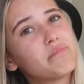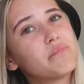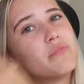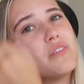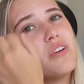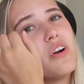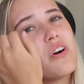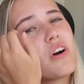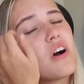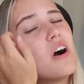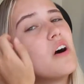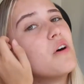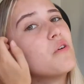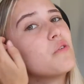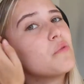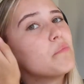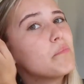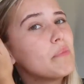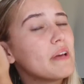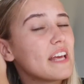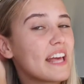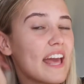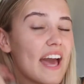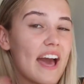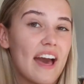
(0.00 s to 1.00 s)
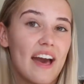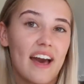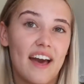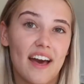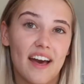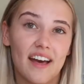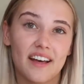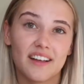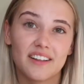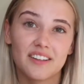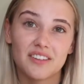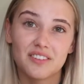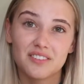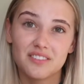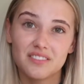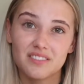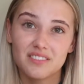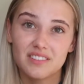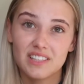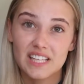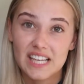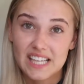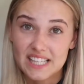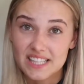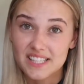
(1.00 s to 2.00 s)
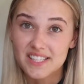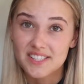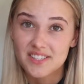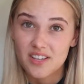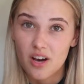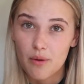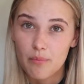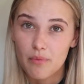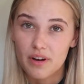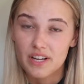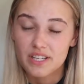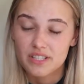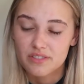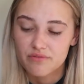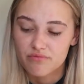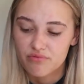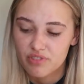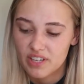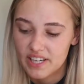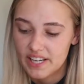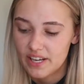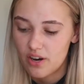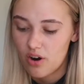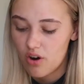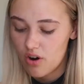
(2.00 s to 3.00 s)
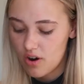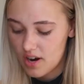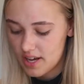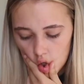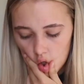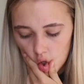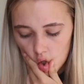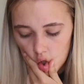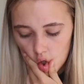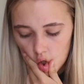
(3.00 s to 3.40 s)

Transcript: long old big hair in the summer. It's really hot.